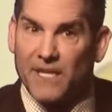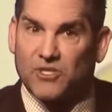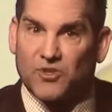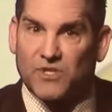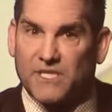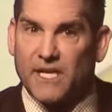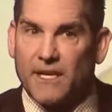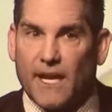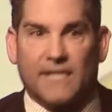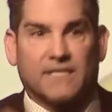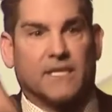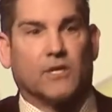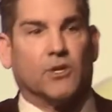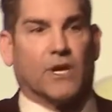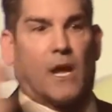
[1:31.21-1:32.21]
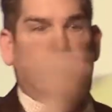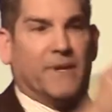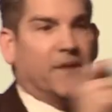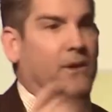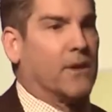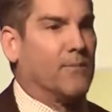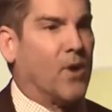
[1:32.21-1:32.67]
interested. I said, good, I'll
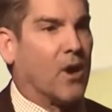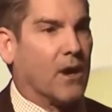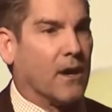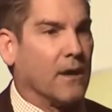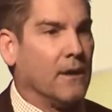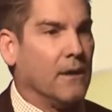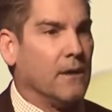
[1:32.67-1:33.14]
be there tomorrow.